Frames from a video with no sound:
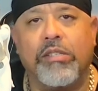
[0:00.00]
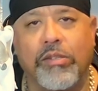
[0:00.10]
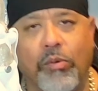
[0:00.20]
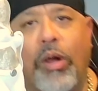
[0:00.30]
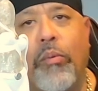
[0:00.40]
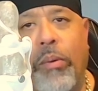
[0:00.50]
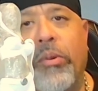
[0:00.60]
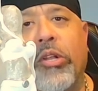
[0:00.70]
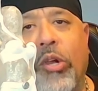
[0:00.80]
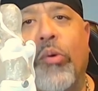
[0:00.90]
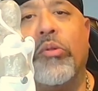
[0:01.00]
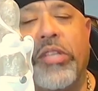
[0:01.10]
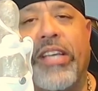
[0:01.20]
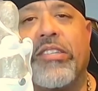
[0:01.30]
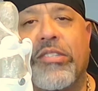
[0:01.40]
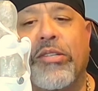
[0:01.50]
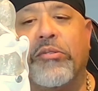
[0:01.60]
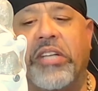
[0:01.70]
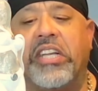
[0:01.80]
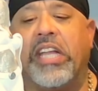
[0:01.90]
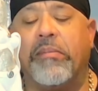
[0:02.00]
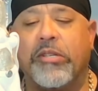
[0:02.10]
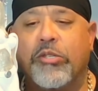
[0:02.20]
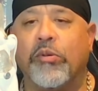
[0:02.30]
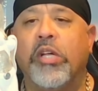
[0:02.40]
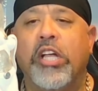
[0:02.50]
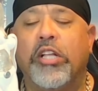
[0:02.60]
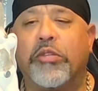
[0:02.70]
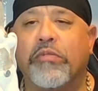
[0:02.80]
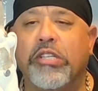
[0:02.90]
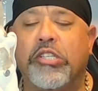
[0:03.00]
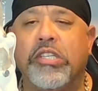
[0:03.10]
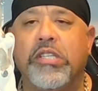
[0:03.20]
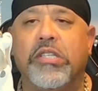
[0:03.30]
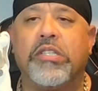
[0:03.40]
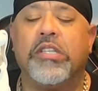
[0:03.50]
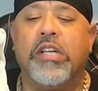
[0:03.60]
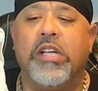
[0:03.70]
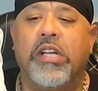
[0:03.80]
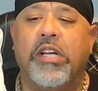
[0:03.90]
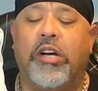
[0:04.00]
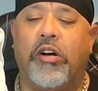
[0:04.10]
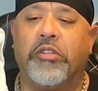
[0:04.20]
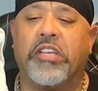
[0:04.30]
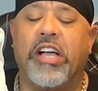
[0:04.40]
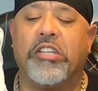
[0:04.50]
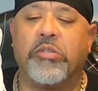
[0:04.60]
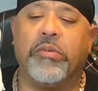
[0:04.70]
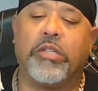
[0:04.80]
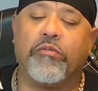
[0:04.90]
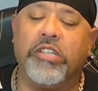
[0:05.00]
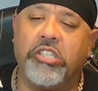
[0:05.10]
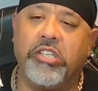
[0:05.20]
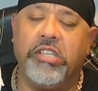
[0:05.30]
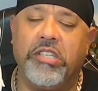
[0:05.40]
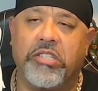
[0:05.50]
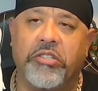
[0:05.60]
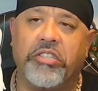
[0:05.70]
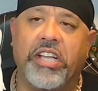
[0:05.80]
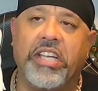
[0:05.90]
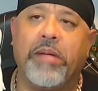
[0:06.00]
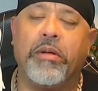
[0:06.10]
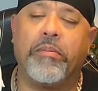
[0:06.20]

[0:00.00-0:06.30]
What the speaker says: I'm going to go with, yes, still dynamic. So 3 cheese on the costuming, 3 cheese on the dynamic